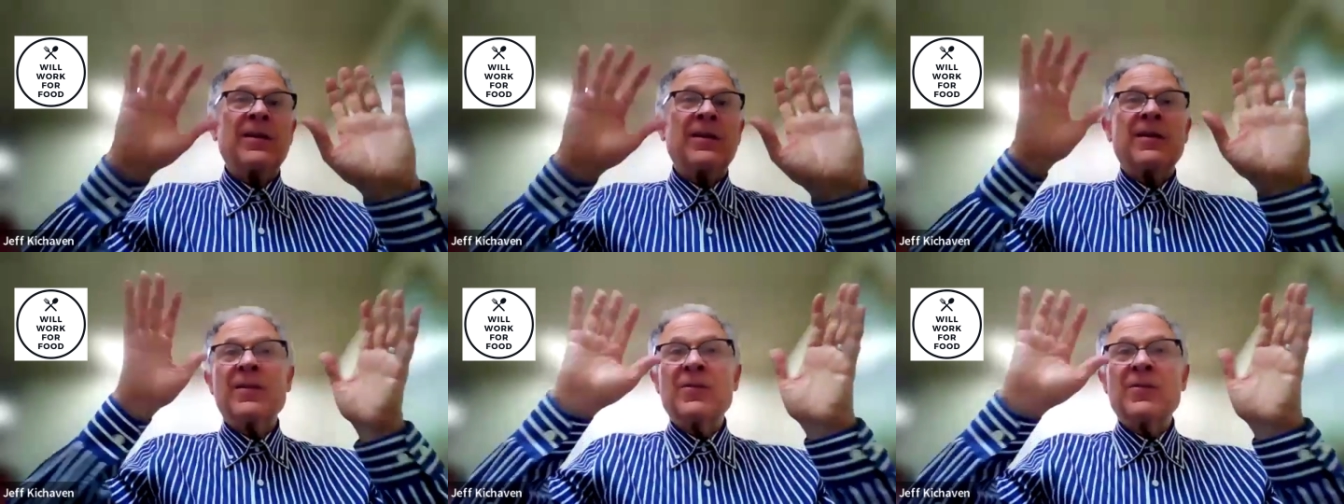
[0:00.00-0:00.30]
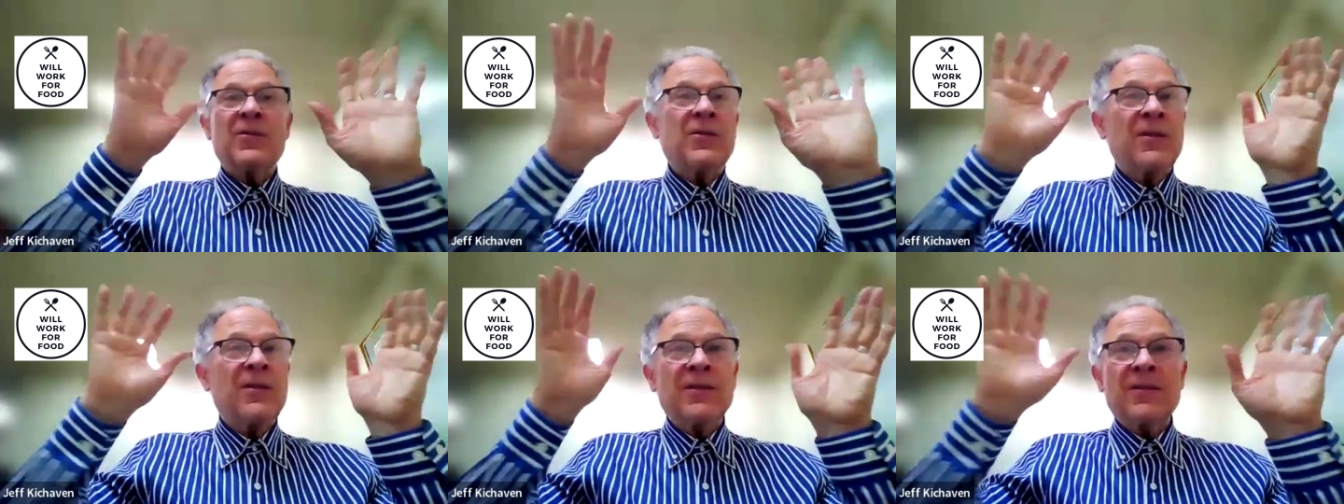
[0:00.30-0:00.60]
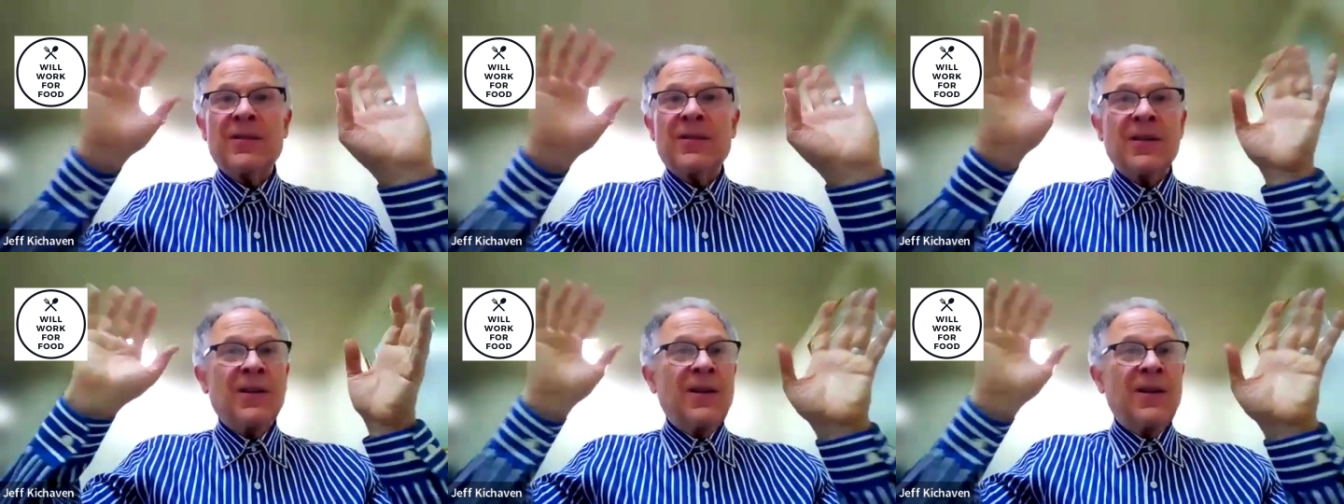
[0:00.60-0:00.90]

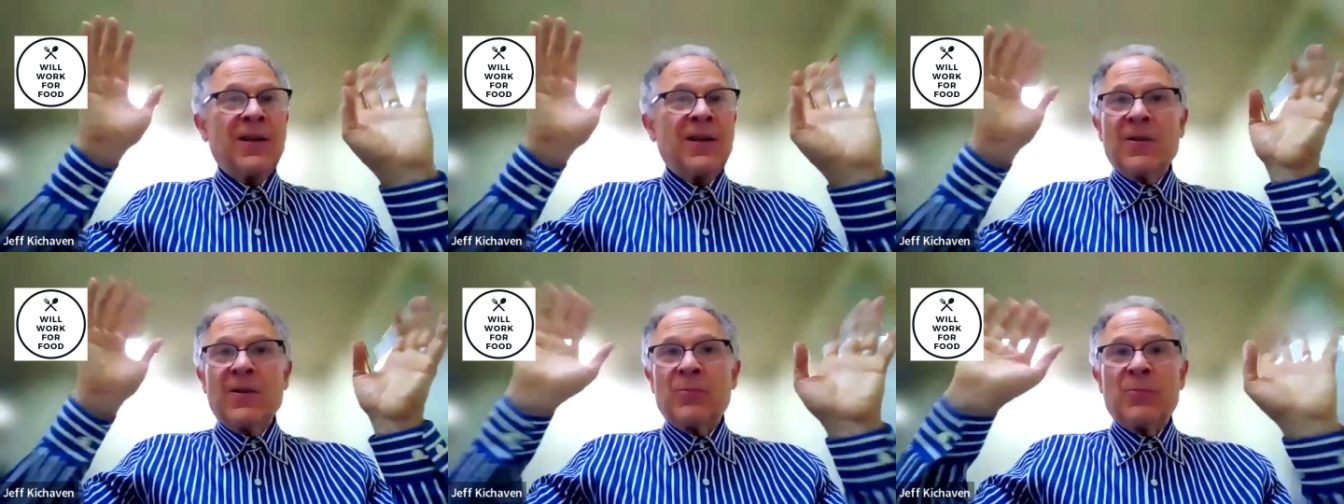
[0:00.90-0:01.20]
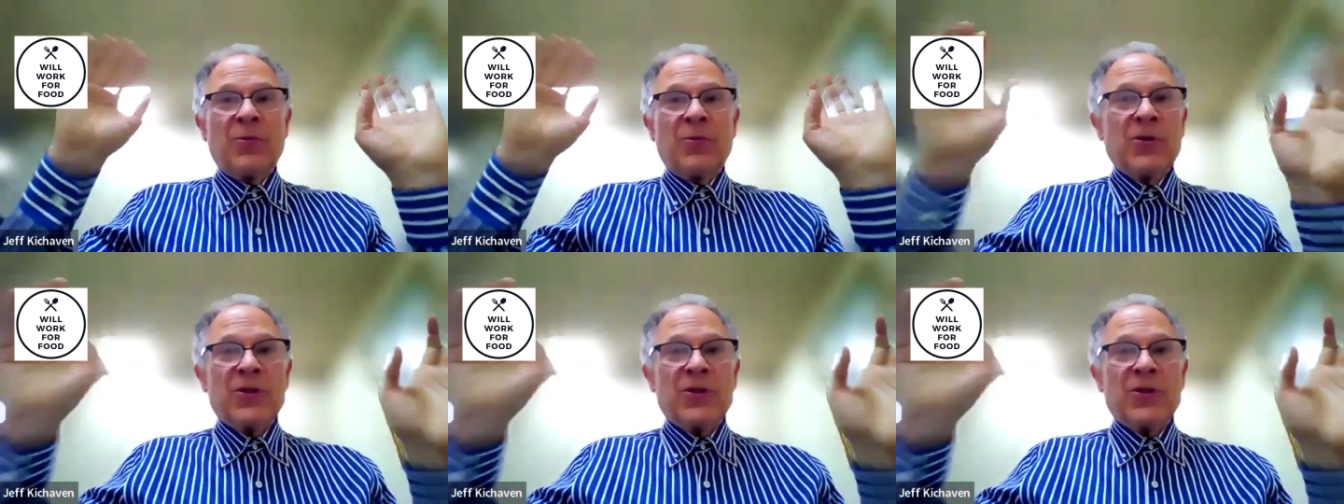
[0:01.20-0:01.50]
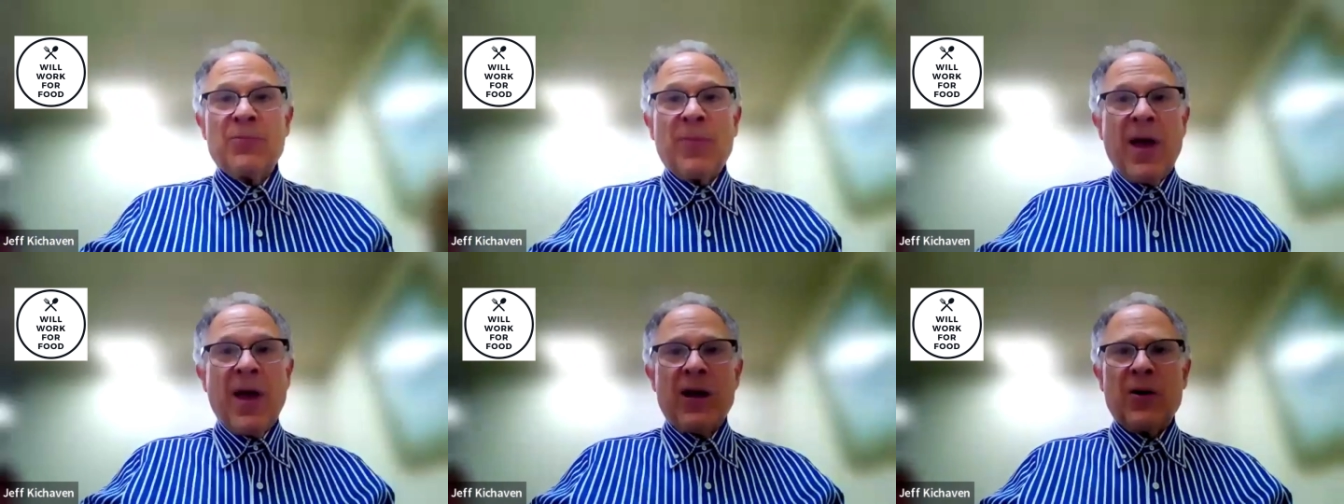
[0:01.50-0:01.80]
instant
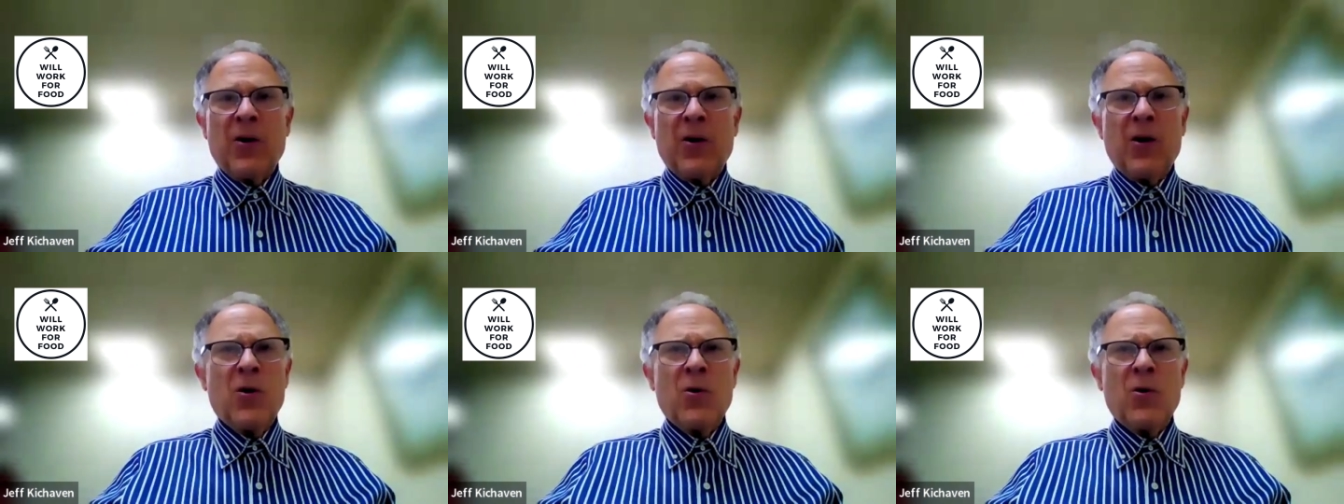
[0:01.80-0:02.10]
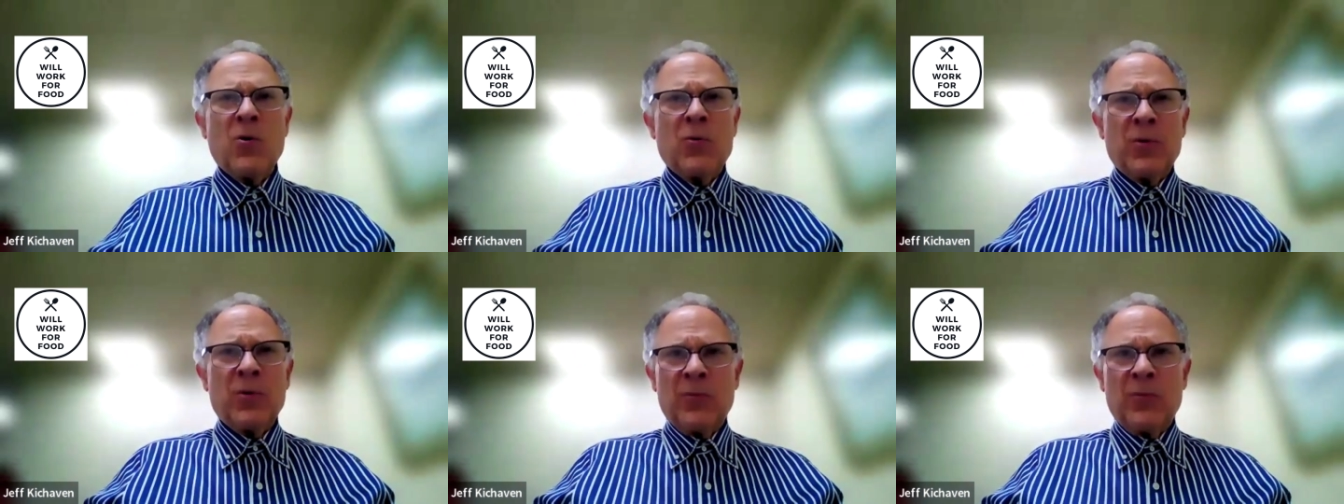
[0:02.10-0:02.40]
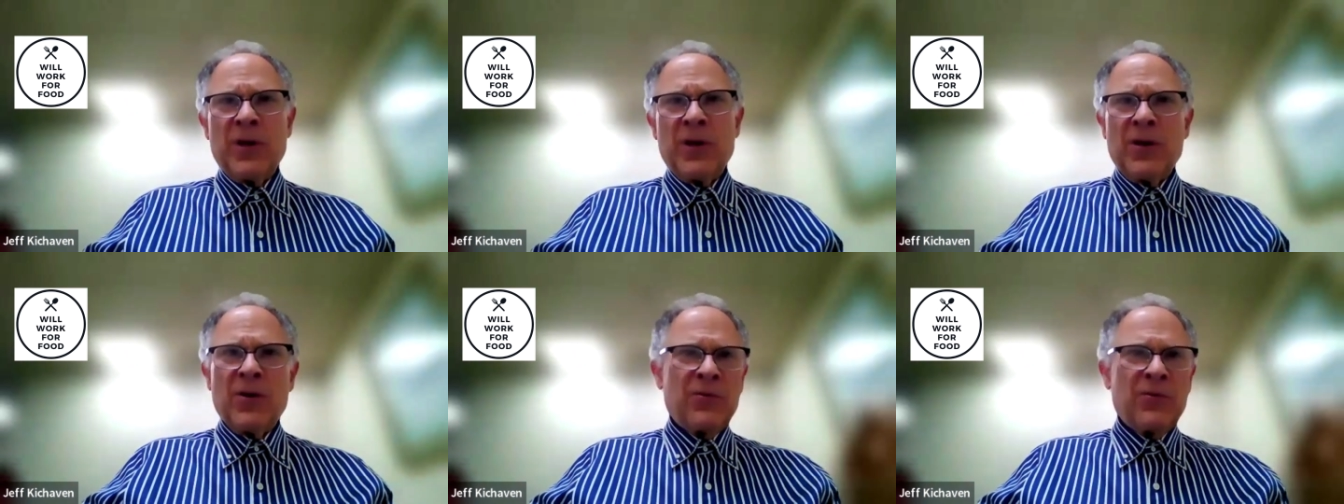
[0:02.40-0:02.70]
pushback. Oh, well,
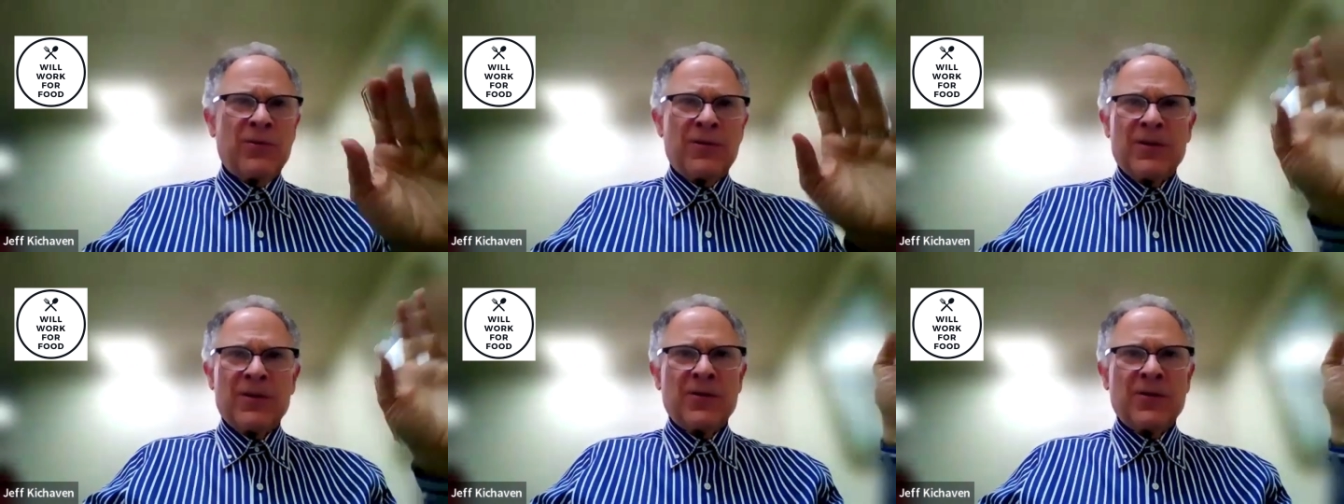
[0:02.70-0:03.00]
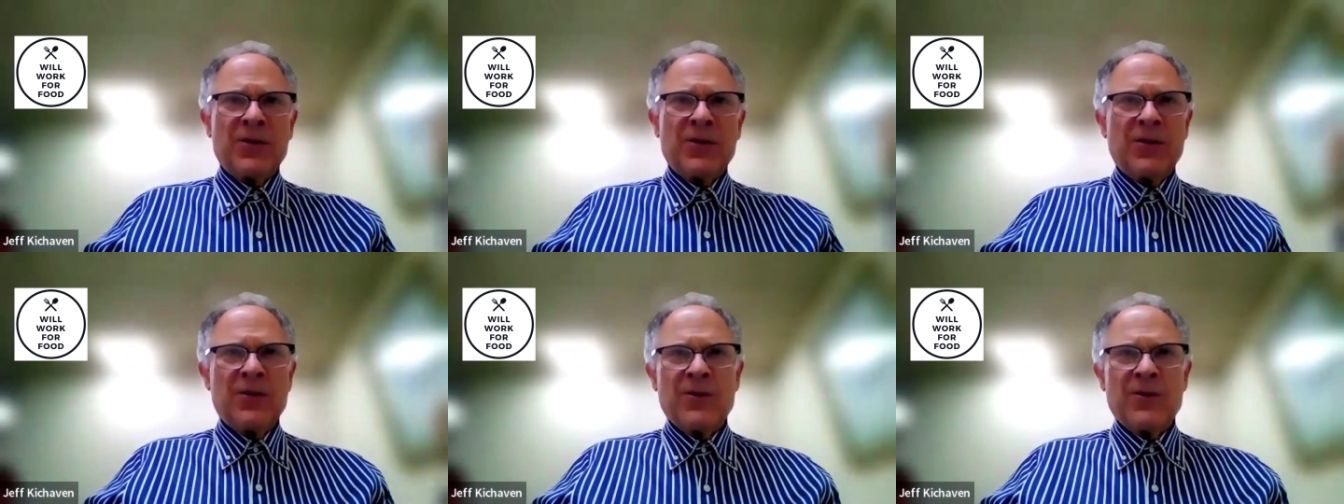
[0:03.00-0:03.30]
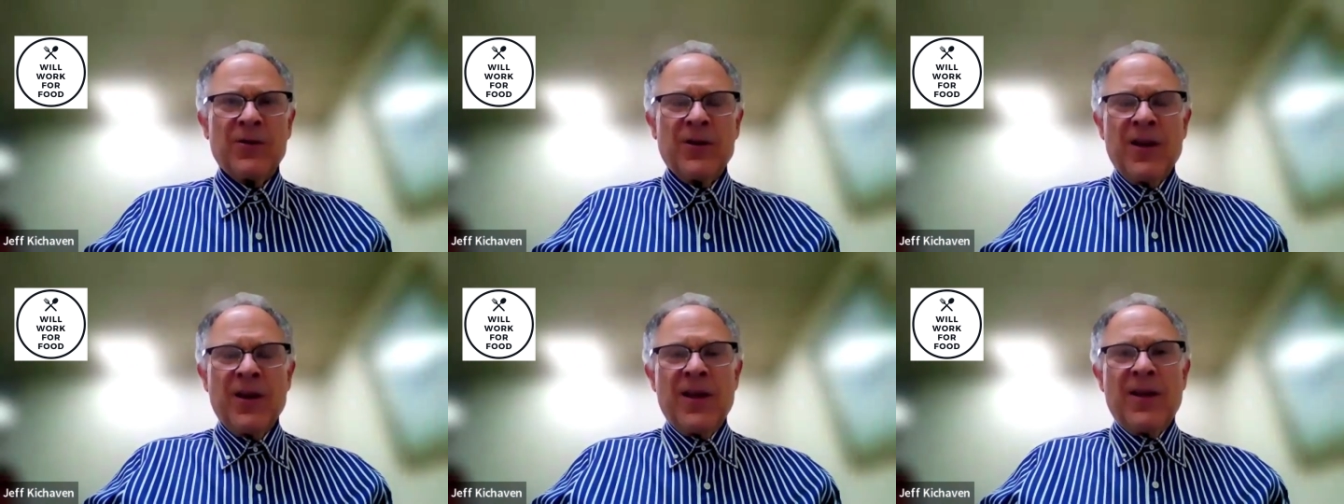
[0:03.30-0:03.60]
we don't
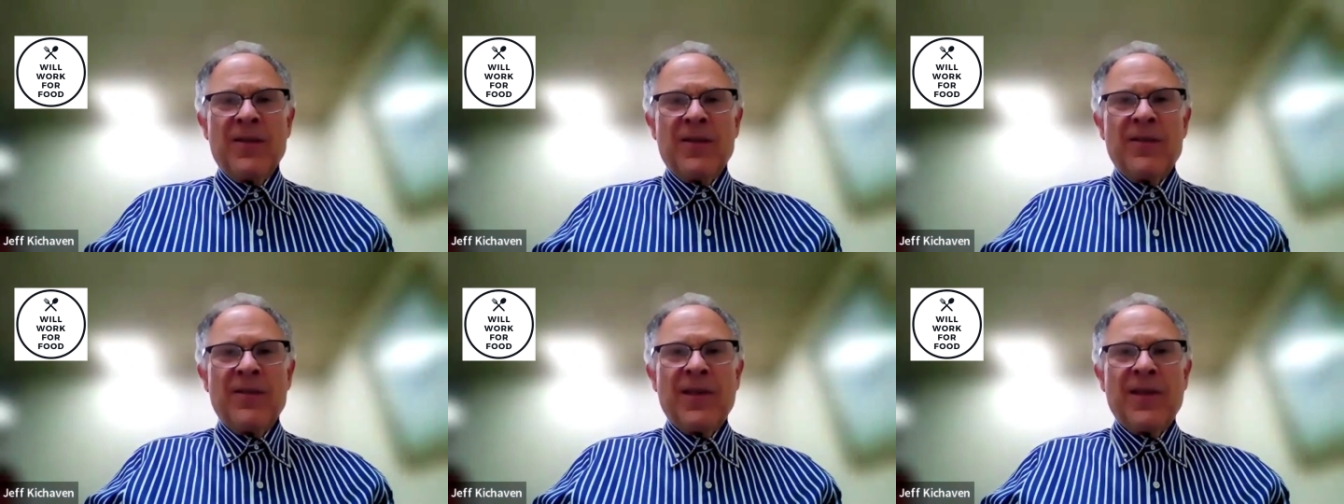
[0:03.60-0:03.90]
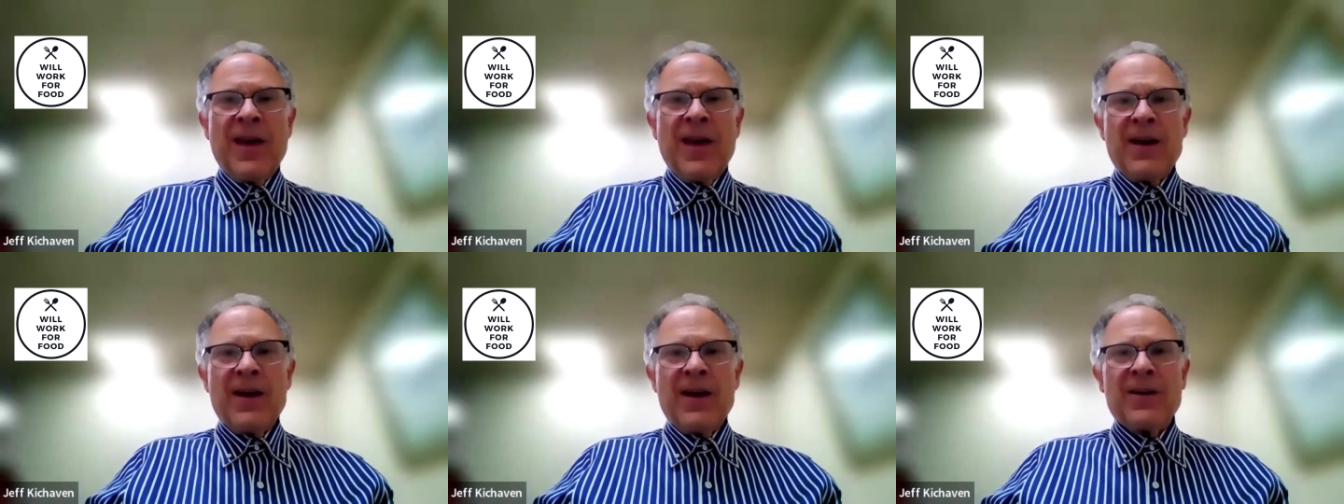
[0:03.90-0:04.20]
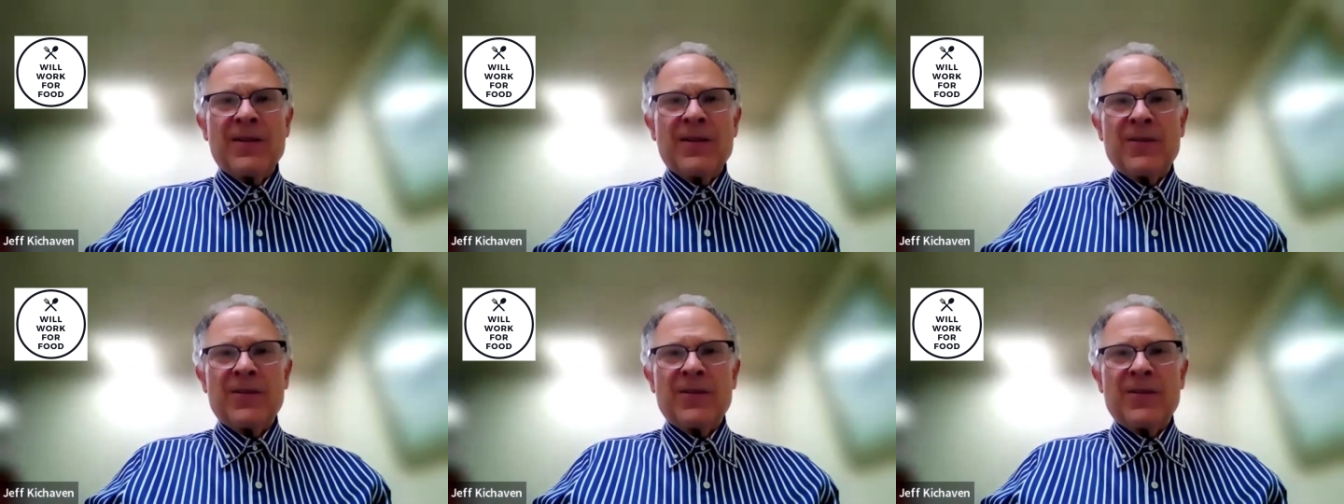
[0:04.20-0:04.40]
consider that.